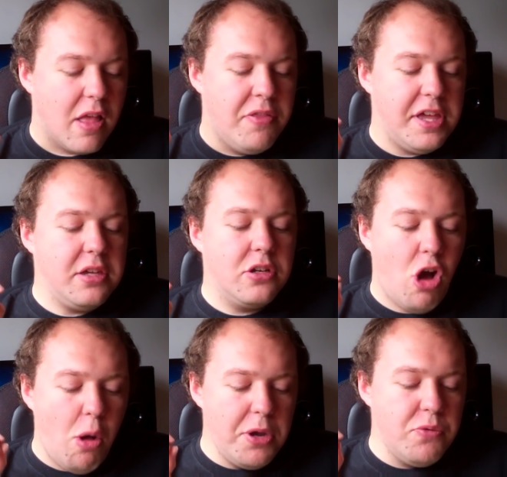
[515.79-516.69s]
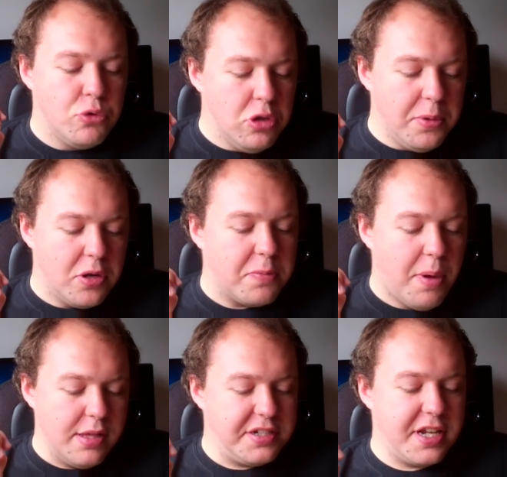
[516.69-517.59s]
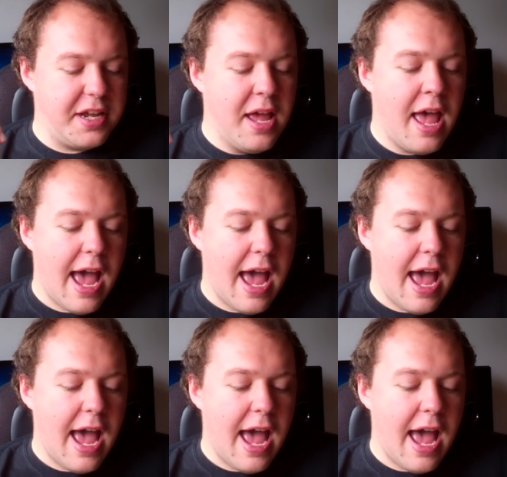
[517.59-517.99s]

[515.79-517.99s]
the common rulebook policy